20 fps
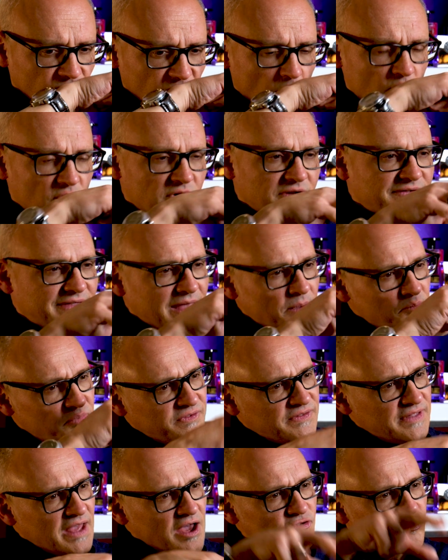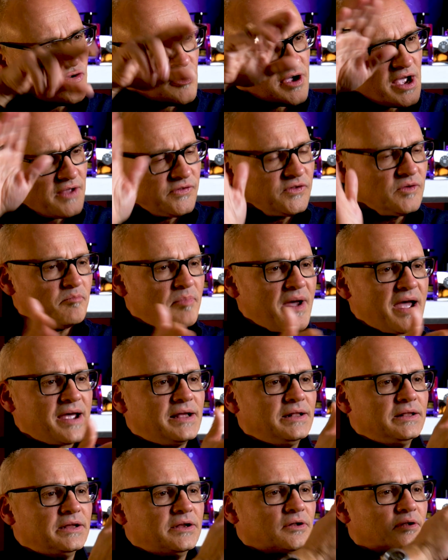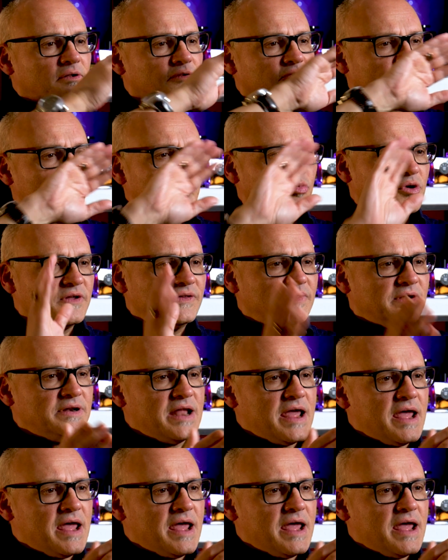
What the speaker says: Whereas that pistachio cuts it back a little, just brings it